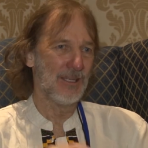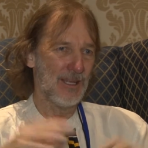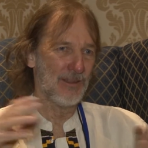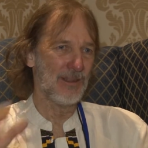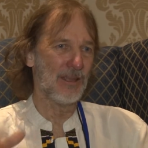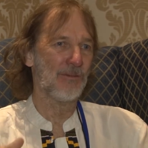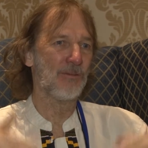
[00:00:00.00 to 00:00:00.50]

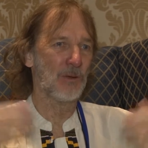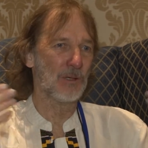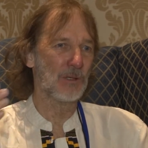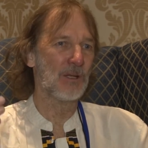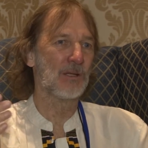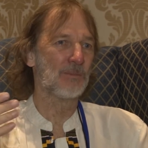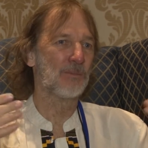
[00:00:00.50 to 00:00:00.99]
And therefore
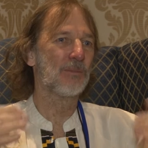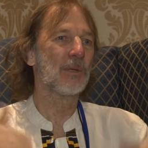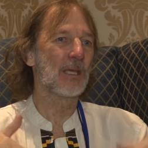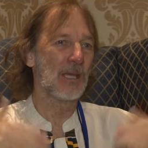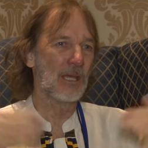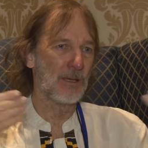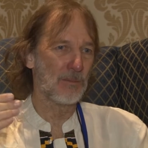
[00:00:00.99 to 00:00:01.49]
it, it
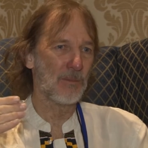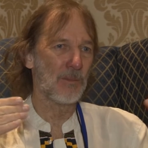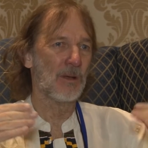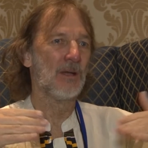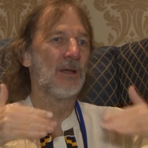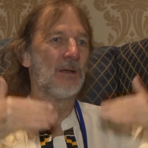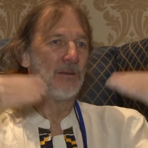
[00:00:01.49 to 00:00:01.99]
became
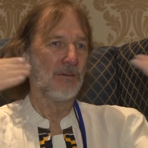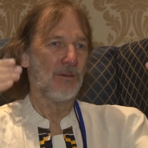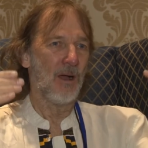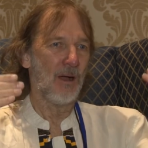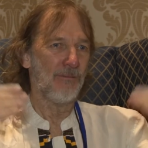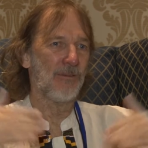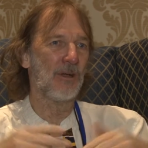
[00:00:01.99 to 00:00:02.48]

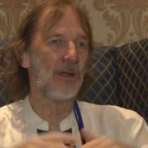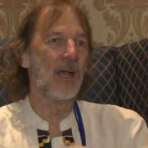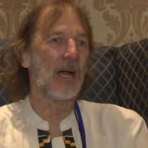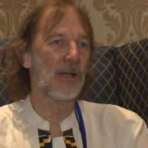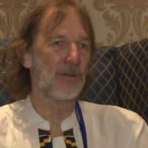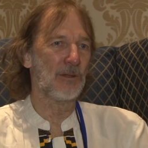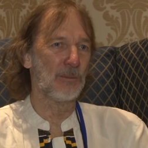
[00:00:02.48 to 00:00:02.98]
very
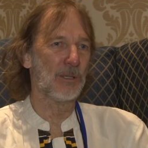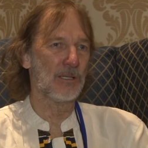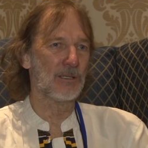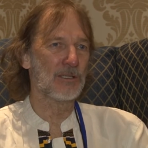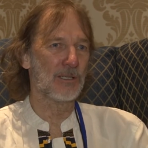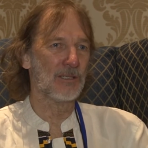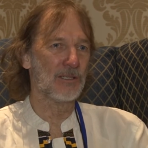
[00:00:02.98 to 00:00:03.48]
high on the
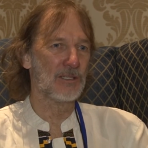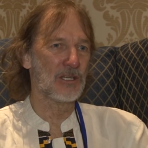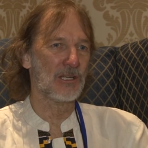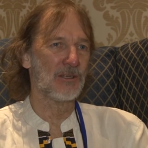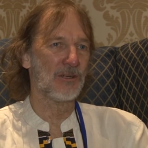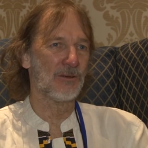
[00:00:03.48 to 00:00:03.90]
political agenda.